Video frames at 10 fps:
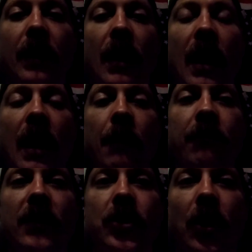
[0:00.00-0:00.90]

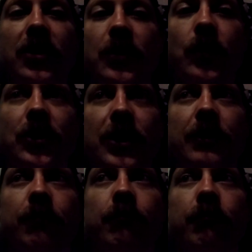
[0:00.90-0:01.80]
The charges were
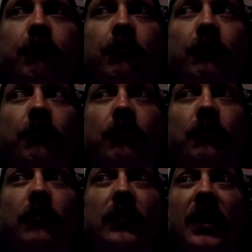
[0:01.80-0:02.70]
just
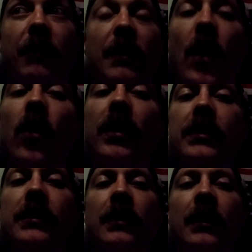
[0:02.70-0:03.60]
simply
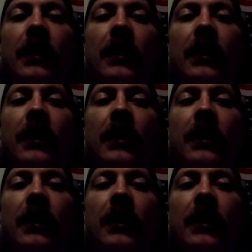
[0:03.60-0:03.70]
bogus.